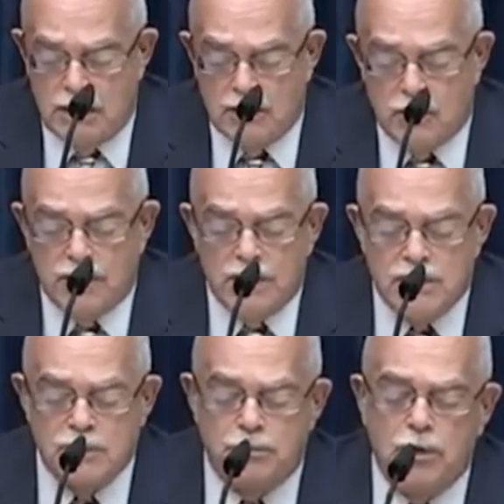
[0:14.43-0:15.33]
According
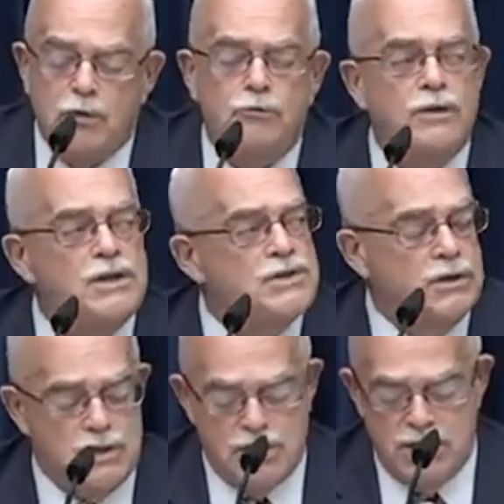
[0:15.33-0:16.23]
to Pew
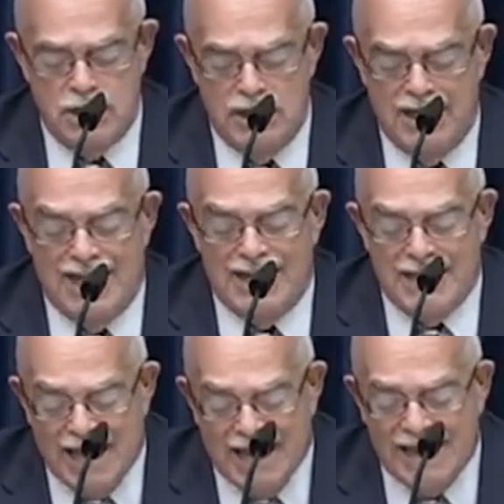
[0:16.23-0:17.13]
Research,
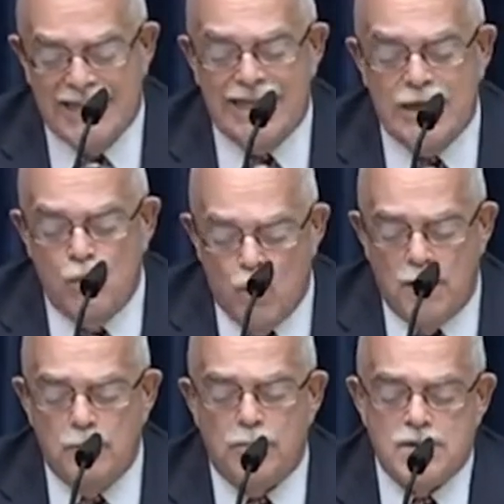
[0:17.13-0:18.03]

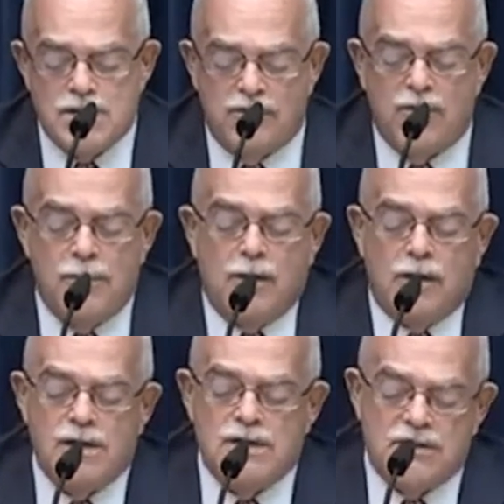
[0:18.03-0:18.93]
91% of
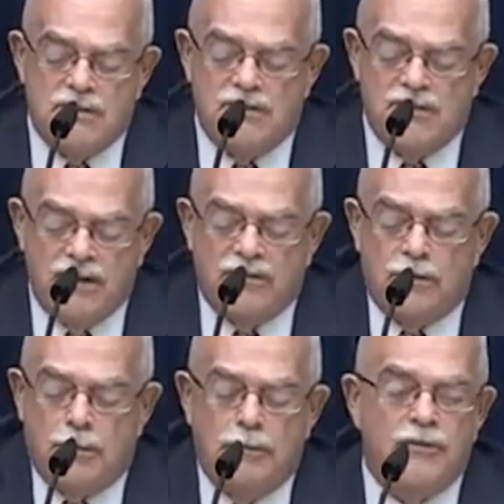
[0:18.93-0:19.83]
Americans have a
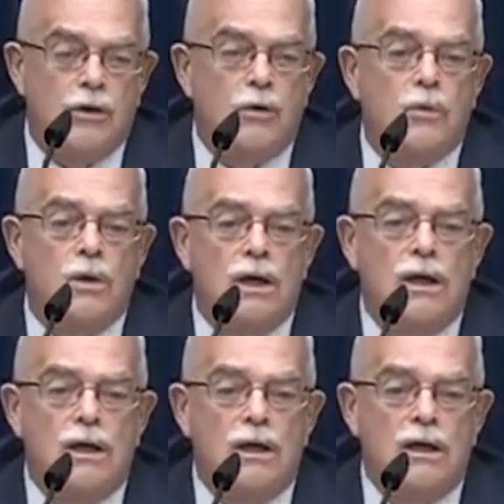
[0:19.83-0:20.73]
favorable view
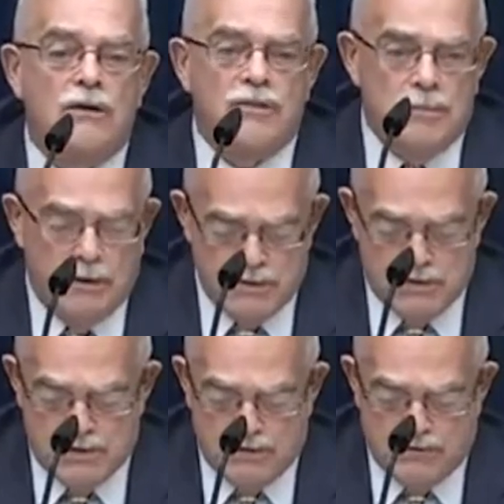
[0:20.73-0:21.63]
of the Postal
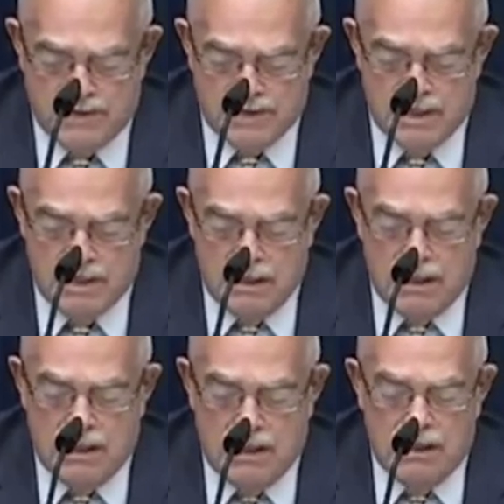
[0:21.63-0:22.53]
Service,
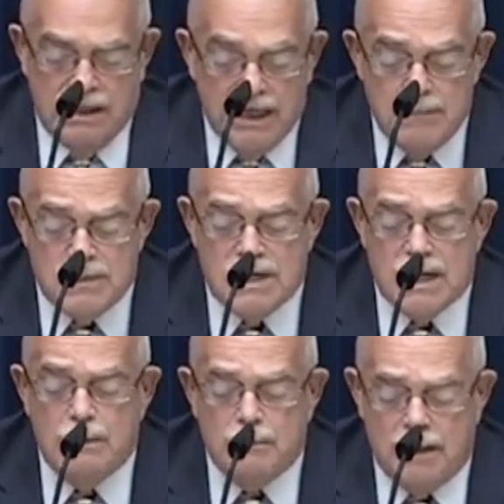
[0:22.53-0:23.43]
leaps
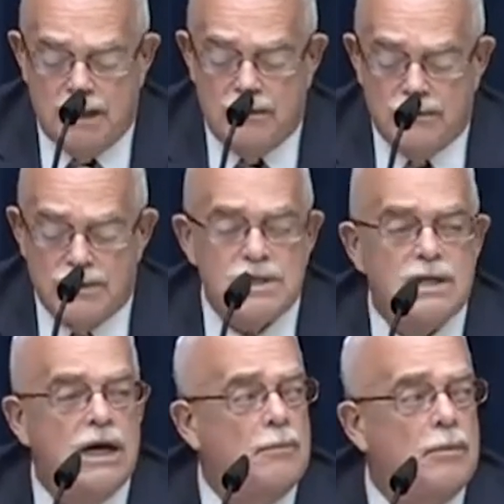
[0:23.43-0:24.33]
and bounds
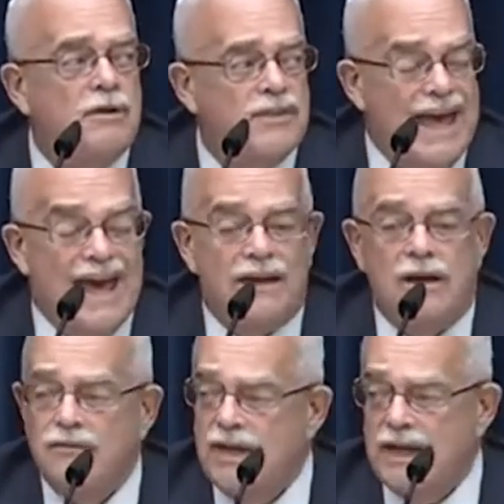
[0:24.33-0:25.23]
above that
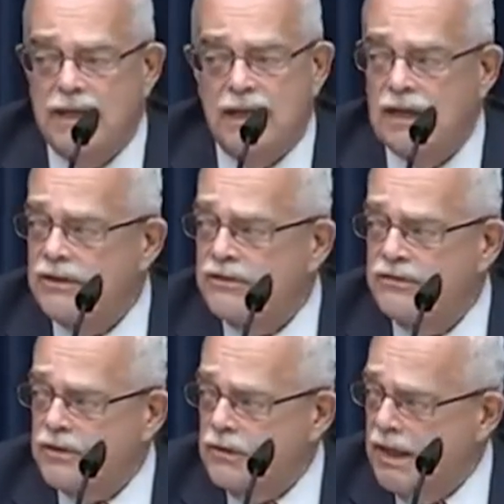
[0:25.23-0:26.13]
of any other
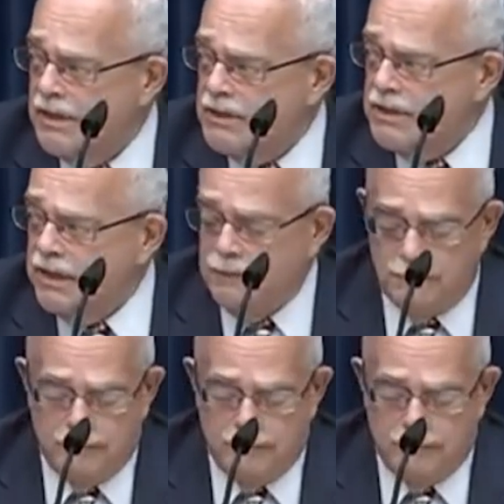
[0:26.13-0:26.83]
federal entity.